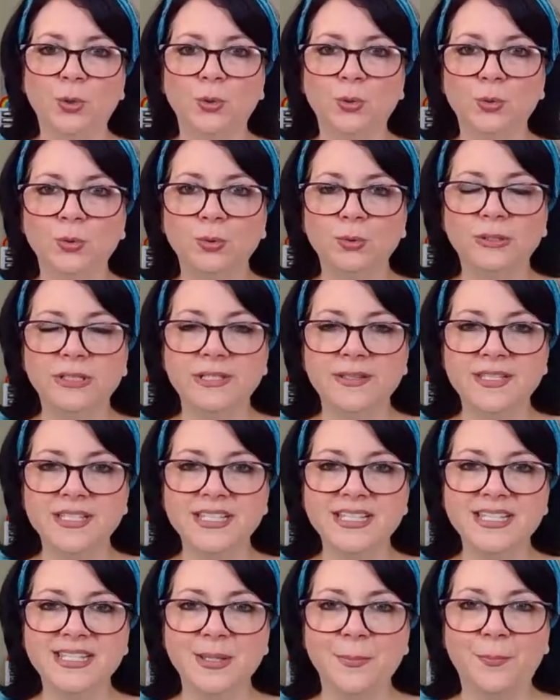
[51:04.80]
gold.
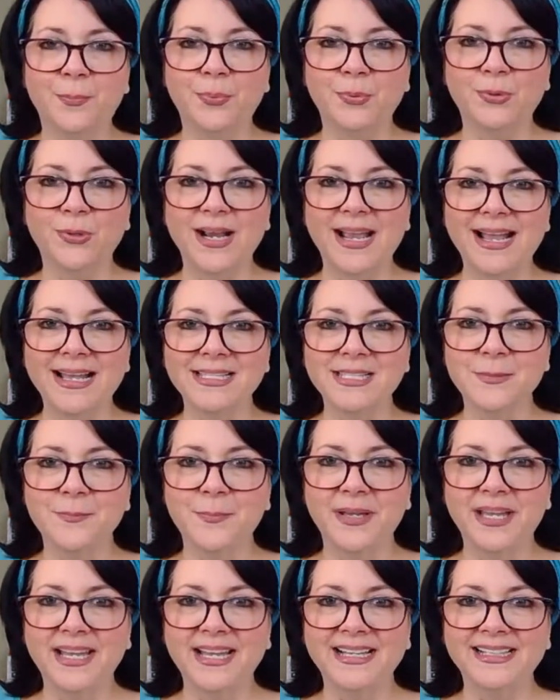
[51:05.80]
This is the brass
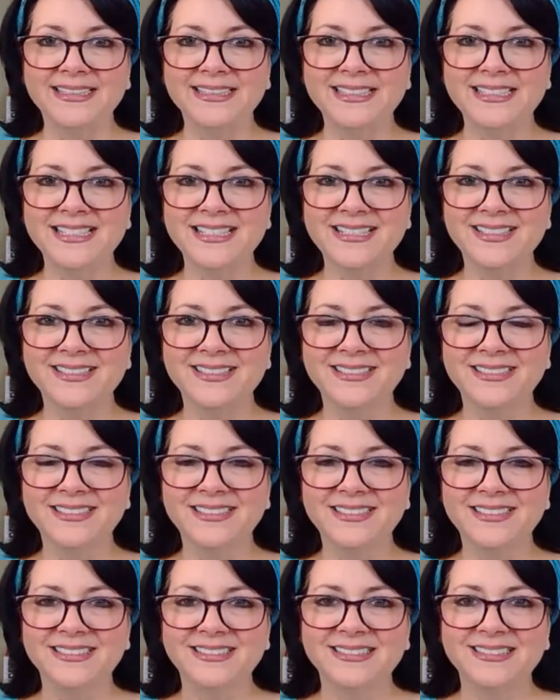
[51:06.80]
band
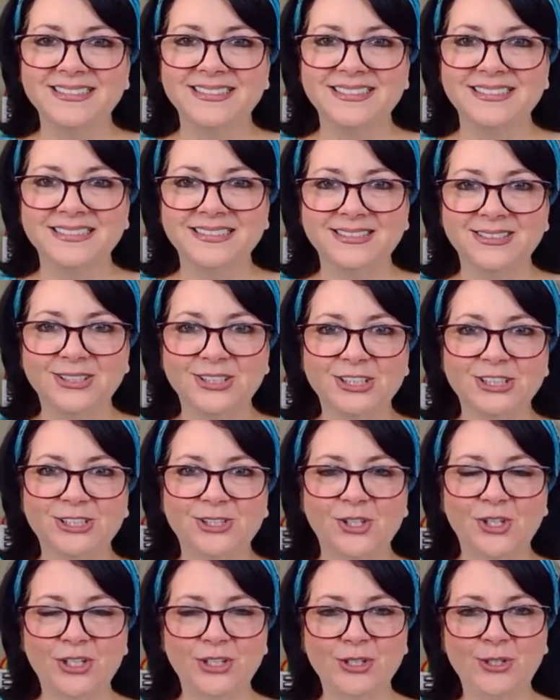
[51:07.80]

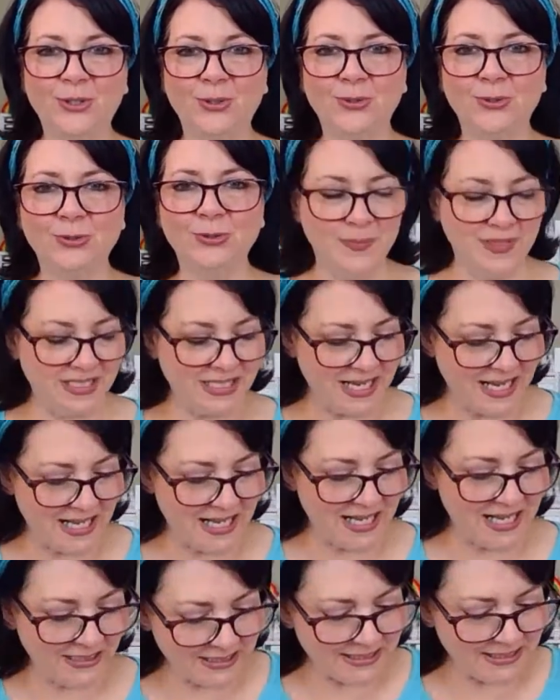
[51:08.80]
on gold
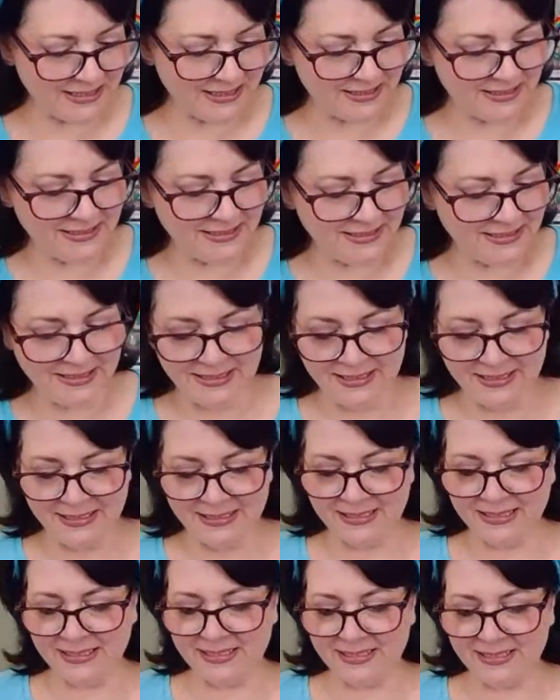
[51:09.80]
metallic.
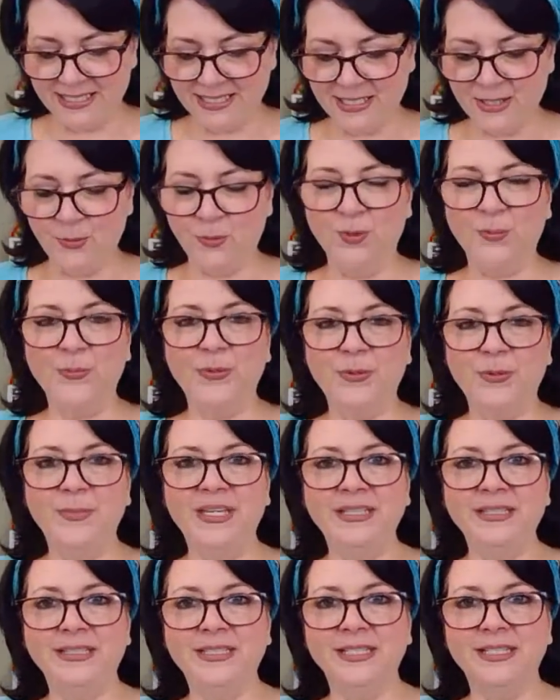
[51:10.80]
And this is the one we
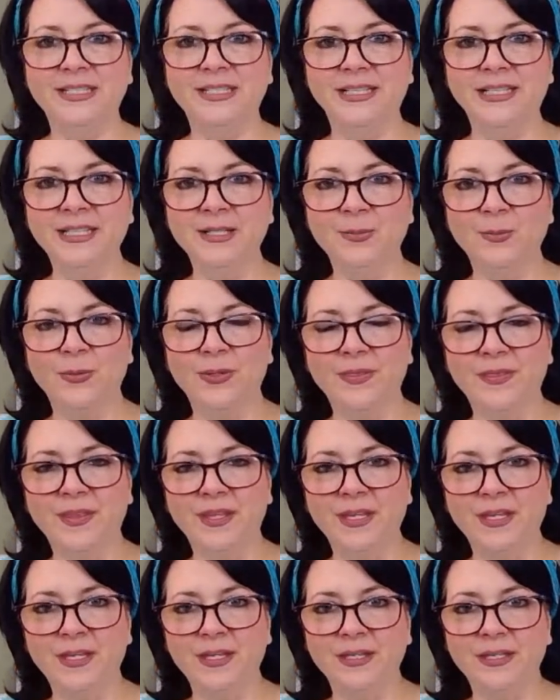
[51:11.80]
made tonight
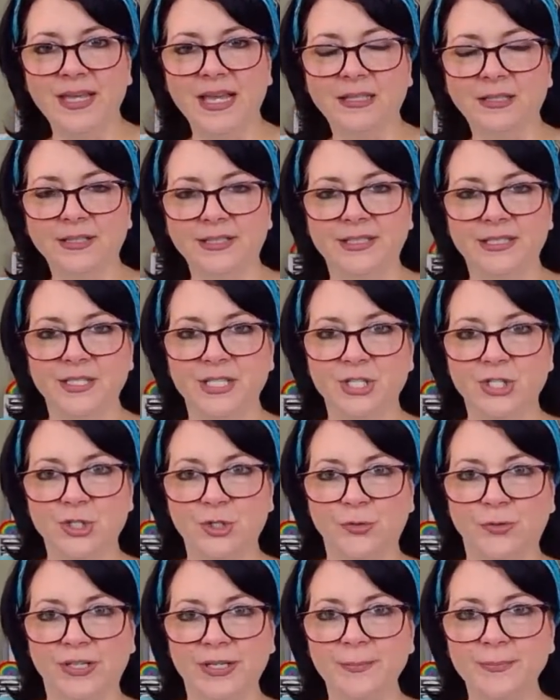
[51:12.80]
with the elegant
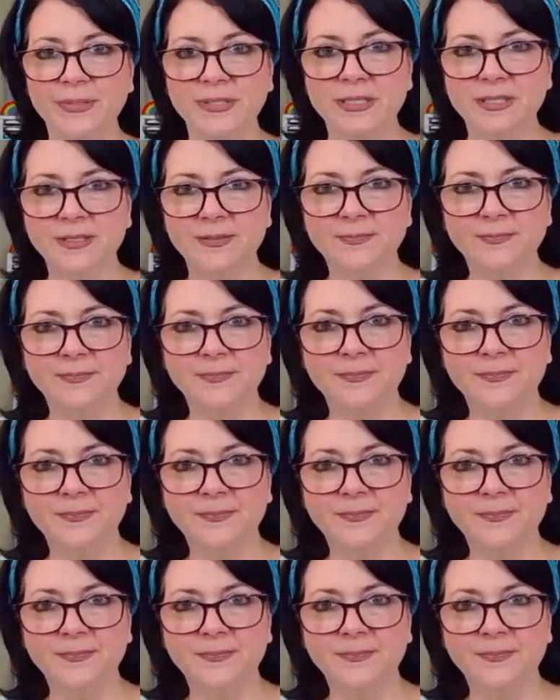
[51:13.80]
script.